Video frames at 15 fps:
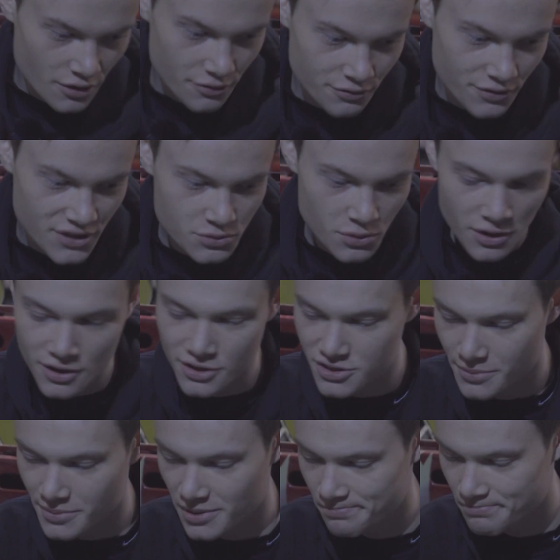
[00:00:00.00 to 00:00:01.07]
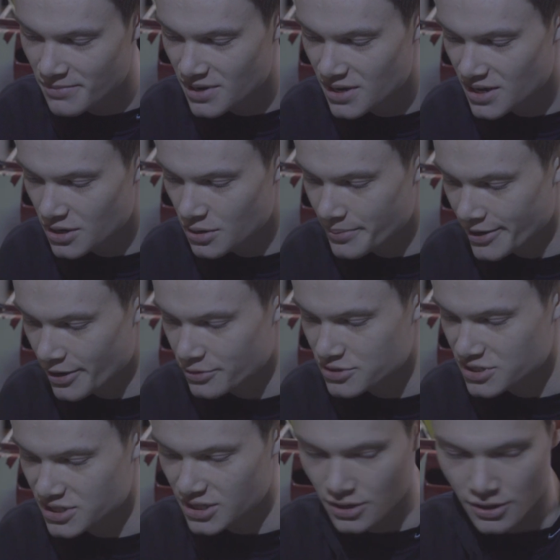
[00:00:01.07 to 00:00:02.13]
for this one, because I'm a little bit
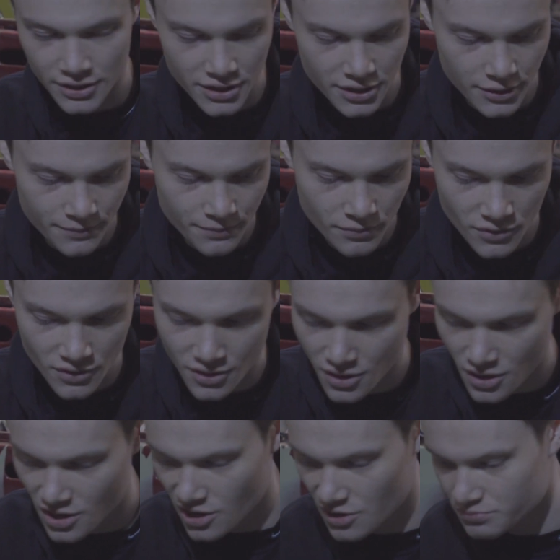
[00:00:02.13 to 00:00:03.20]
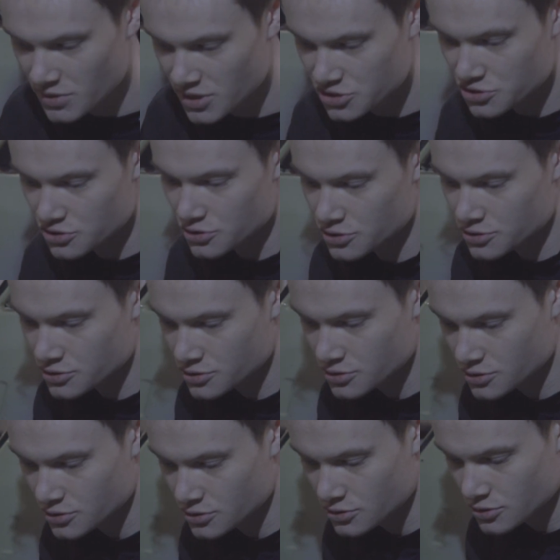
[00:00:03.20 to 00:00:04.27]
OCD like it, I've measured
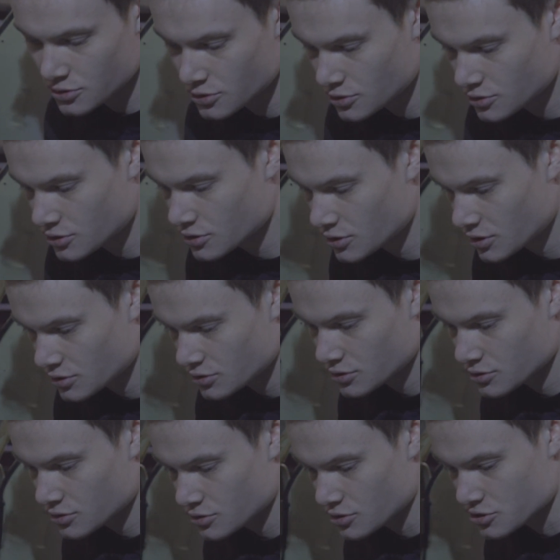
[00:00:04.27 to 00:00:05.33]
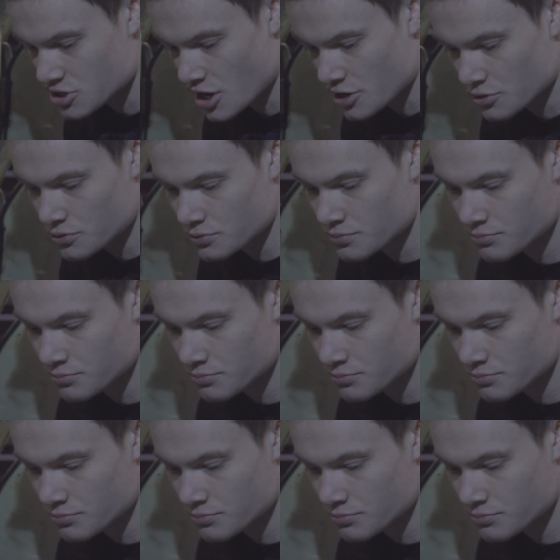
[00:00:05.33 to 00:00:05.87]
the tunnel,